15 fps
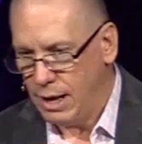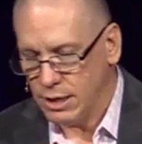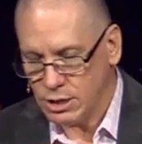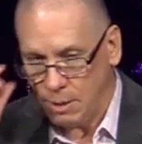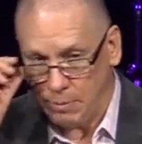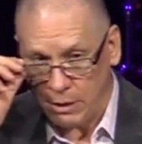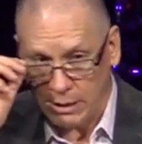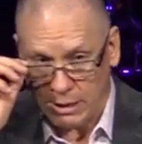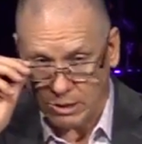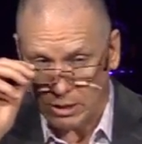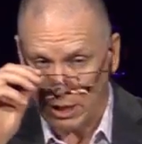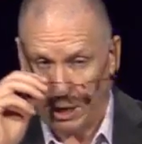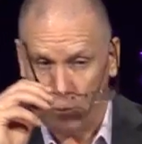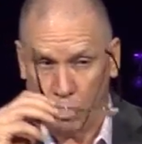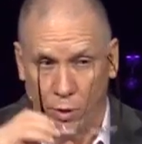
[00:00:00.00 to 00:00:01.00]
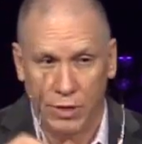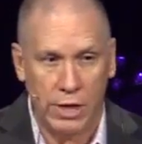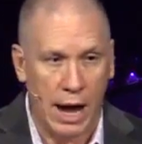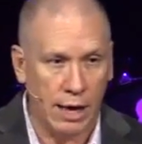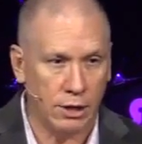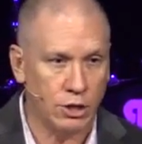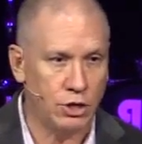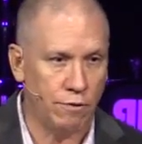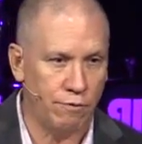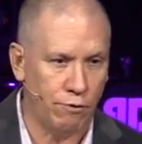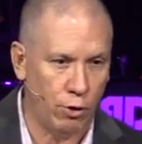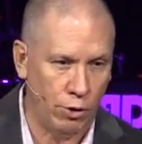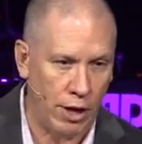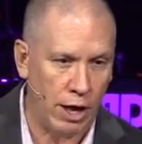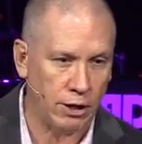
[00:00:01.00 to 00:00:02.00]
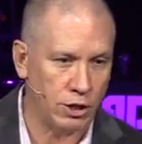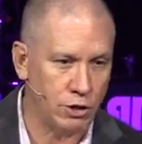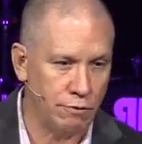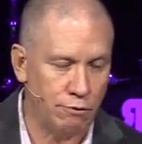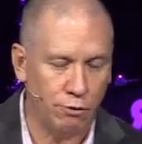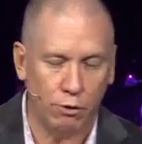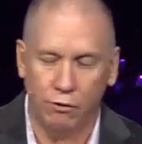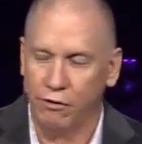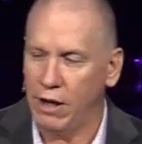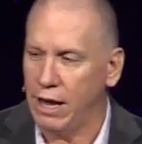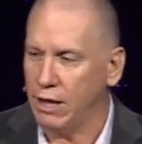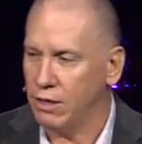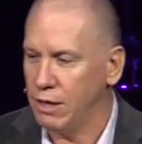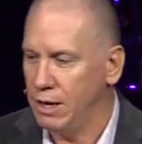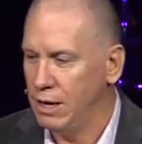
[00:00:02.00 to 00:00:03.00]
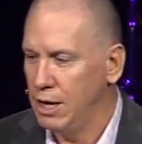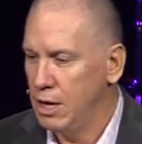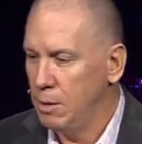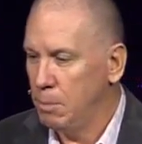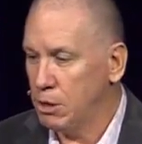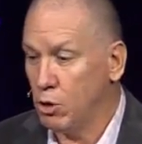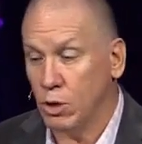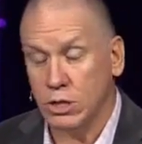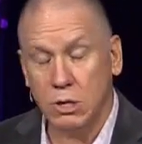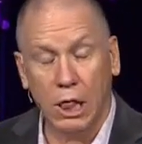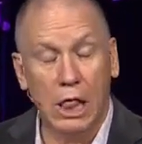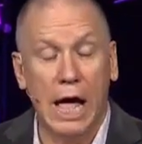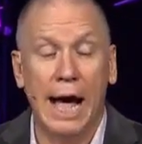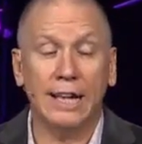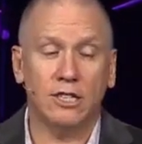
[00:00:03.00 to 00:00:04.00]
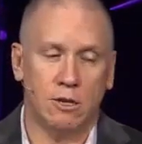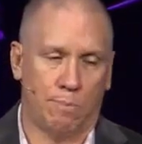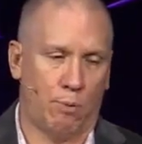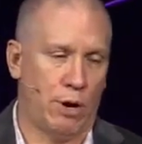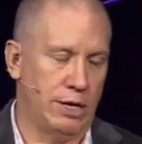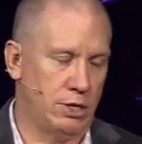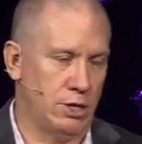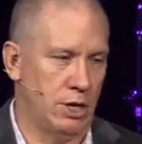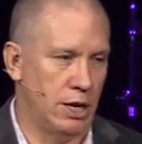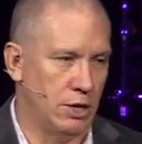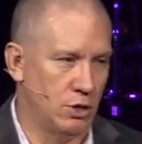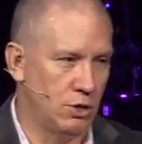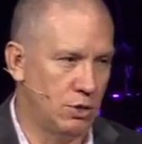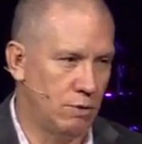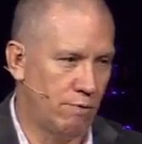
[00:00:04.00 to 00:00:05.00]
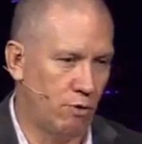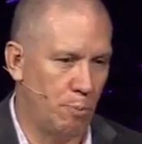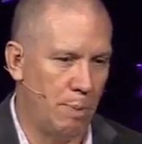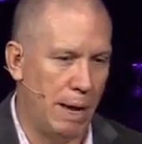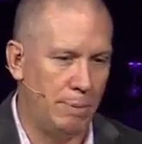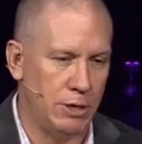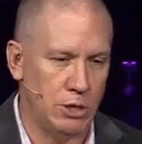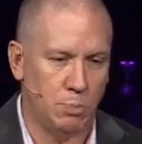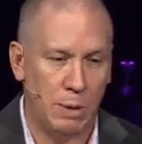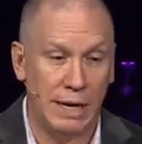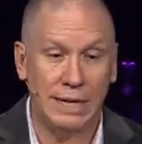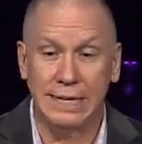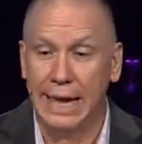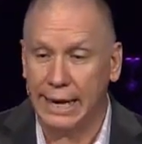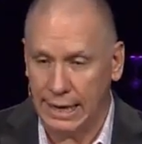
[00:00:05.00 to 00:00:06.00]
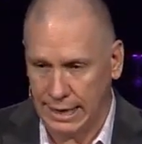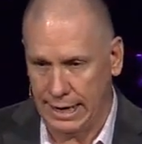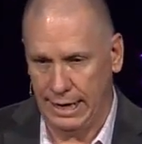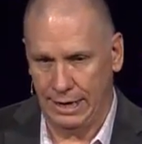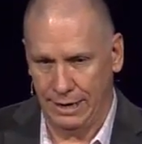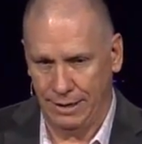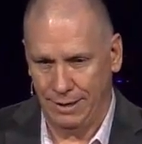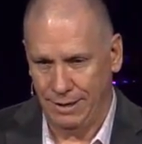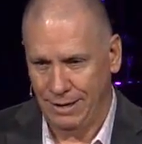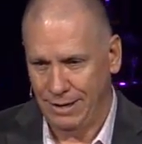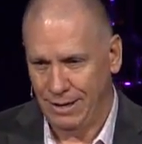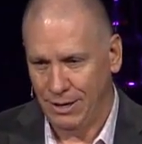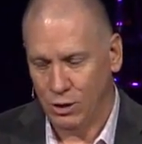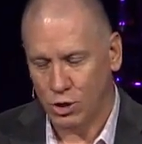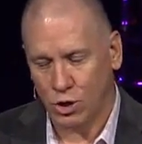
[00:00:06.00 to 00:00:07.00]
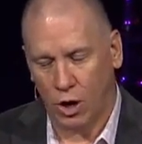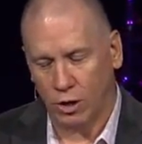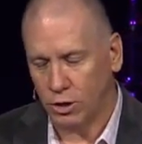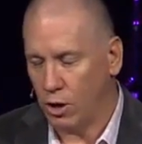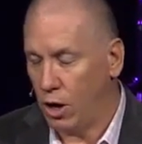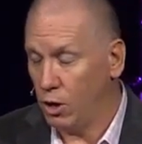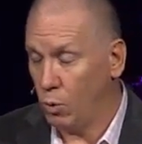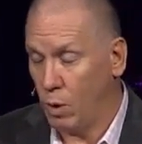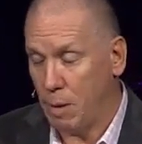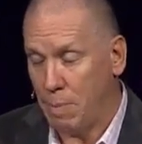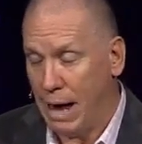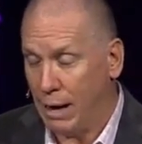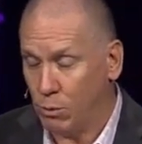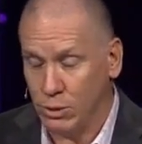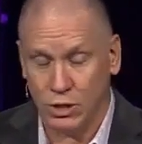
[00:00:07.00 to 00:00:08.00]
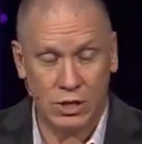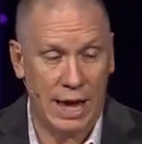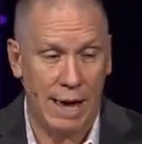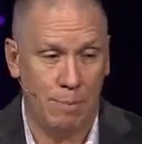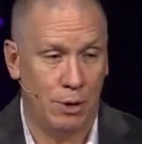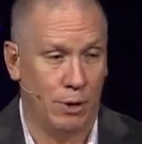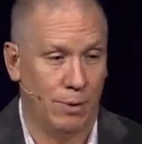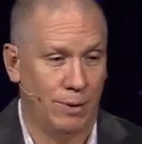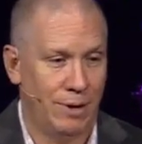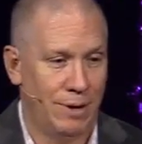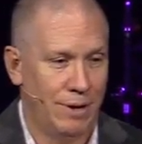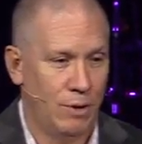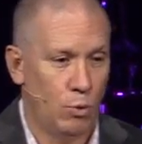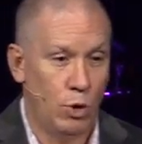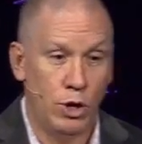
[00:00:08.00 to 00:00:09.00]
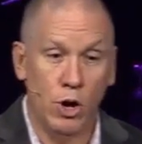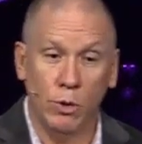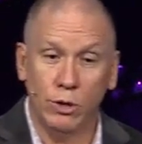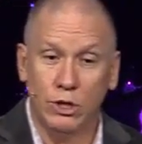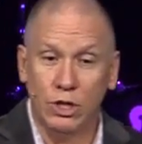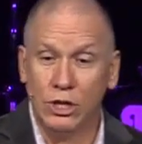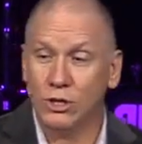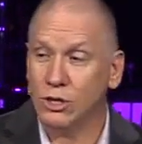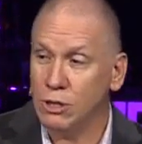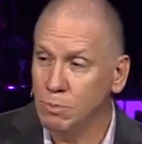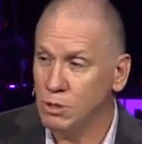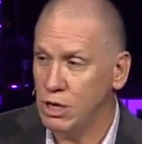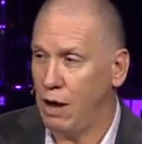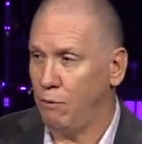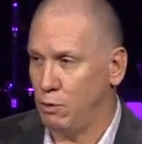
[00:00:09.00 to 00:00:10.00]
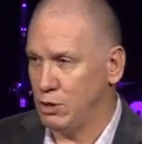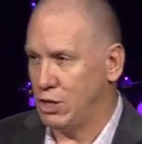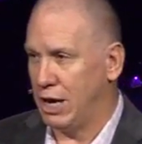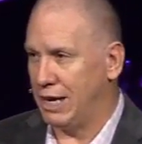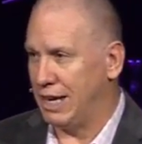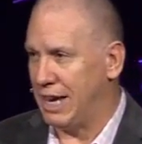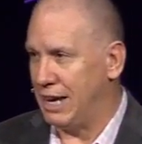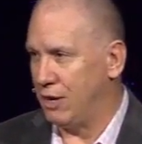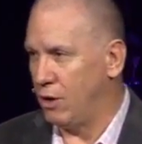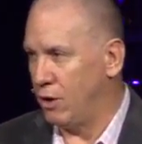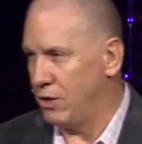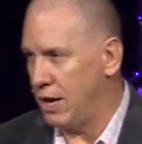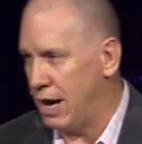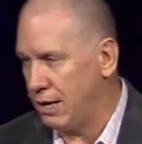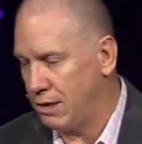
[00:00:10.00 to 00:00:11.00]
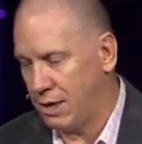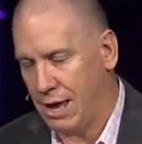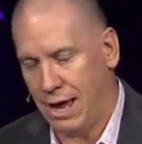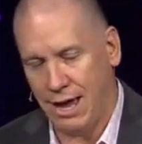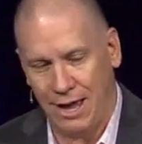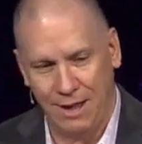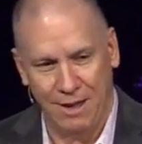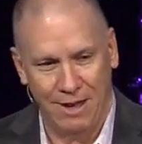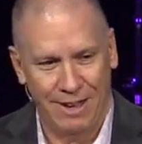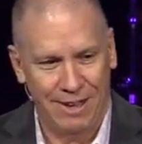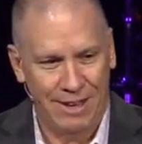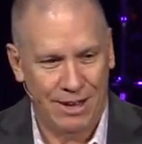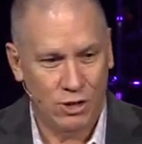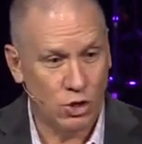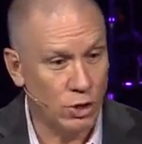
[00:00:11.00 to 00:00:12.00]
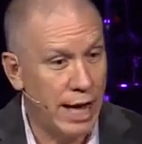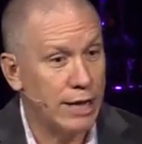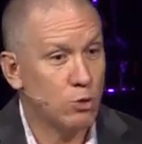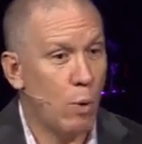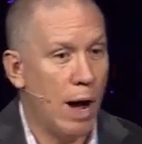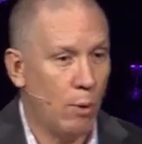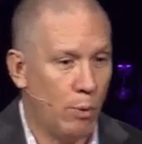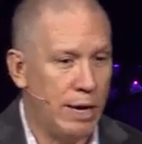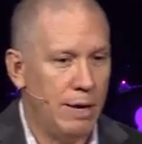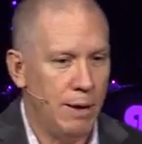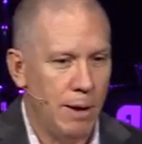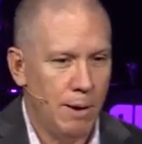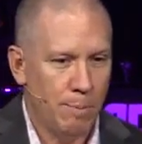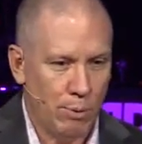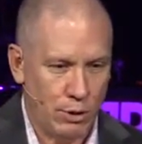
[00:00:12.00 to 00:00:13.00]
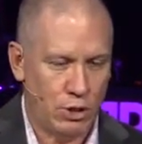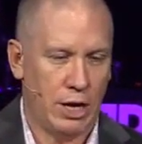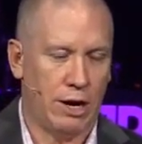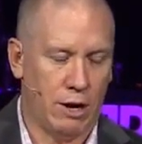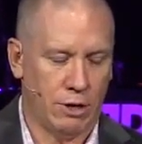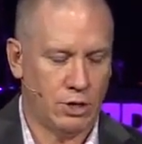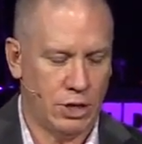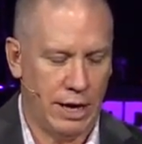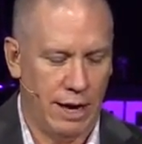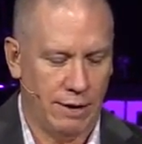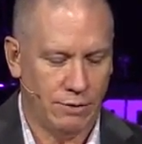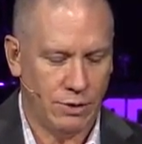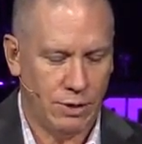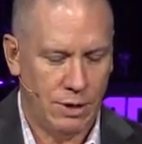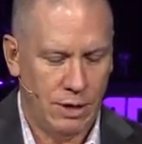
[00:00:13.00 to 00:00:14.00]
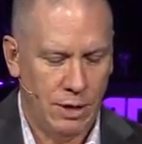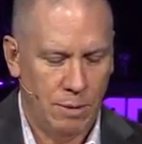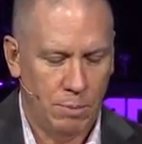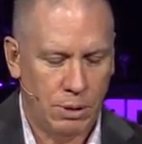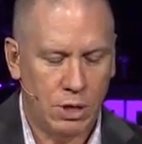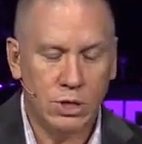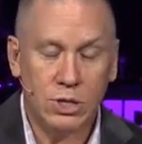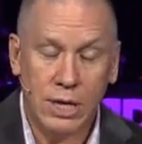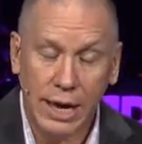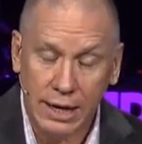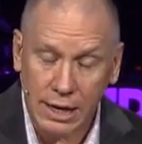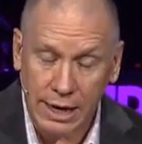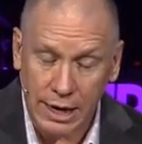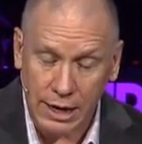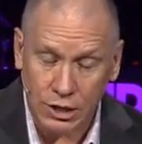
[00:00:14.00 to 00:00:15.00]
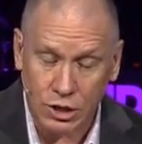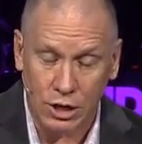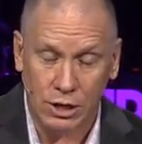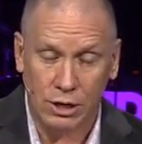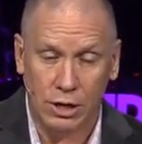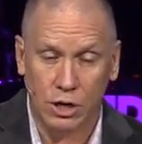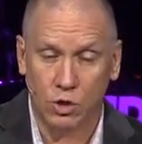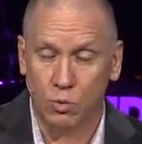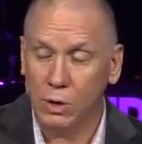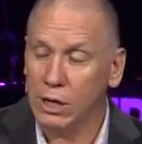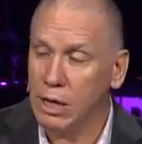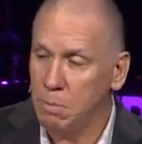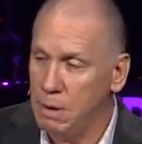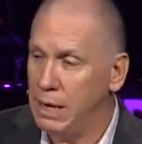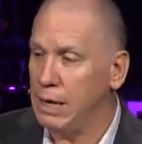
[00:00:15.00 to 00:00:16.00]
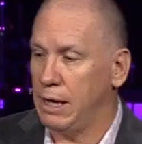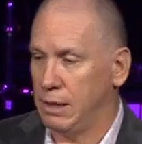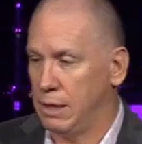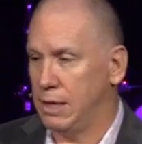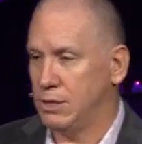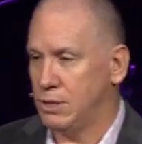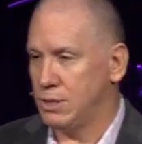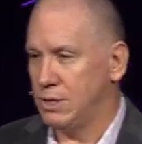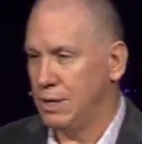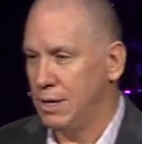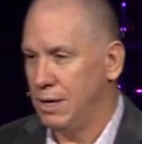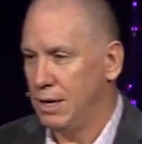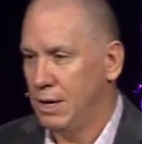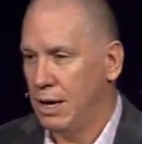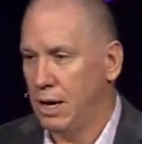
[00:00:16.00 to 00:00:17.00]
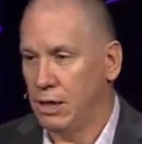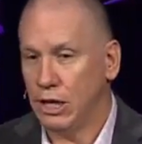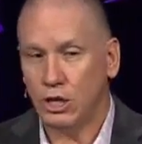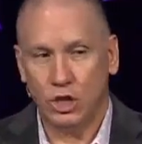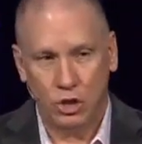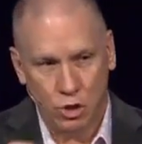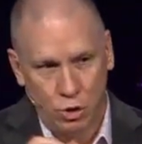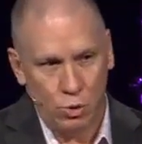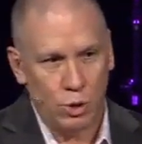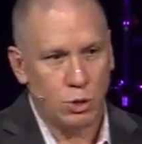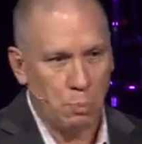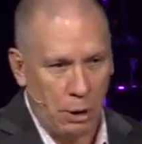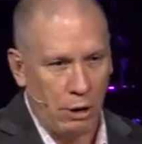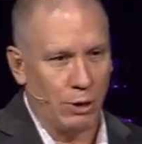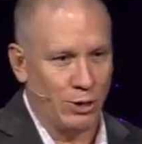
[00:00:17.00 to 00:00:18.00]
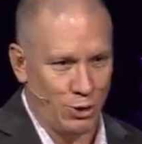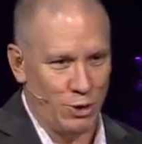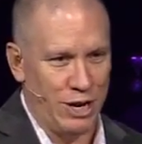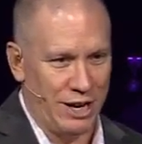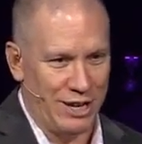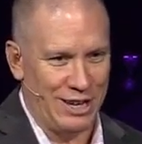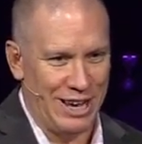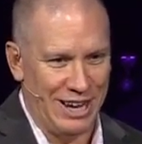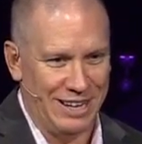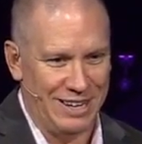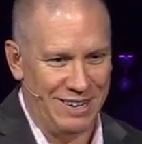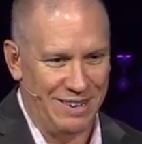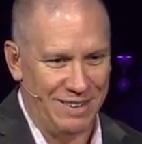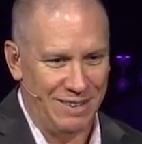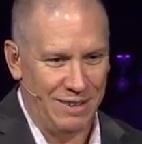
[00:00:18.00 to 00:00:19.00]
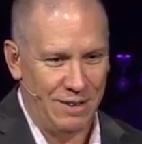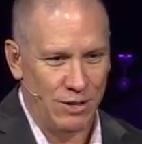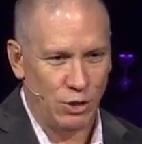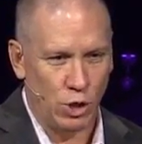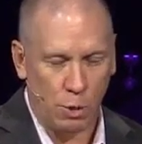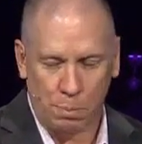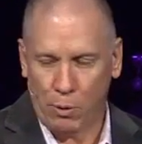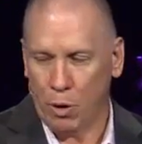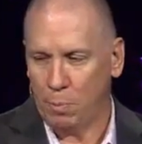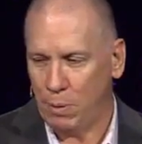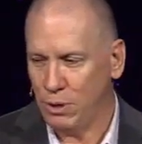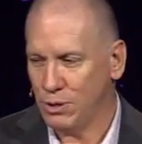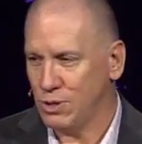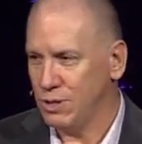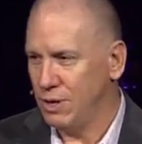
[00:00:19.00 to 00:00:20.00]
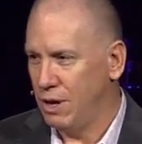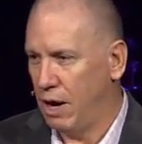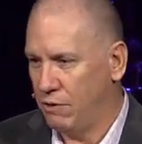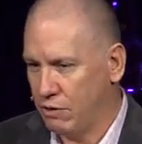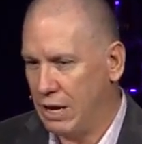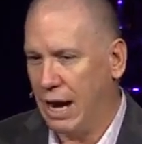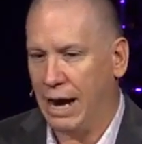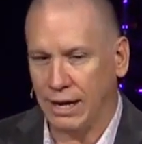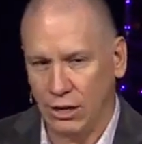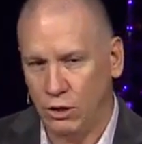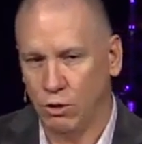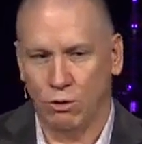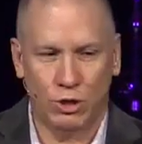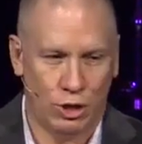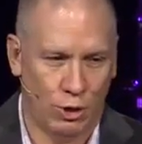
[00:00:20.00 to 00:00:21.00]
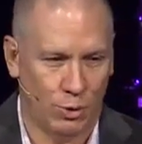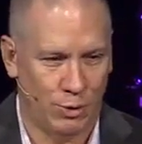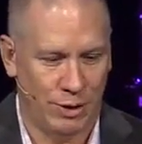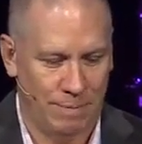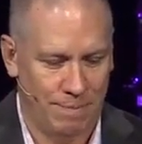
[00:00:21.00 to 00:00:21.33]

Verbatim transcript: something that's done with knowledge, full knowledge, and full faith. But there is lots of precedents for babies being dedicated. Started all the way back with Samuel. We know that Jesus himself was dedicated on the eighth day. And so that's why we present ourselves. But this dedication is really meaningless unless you, as parents, are dedicated to the purpose of God and your children.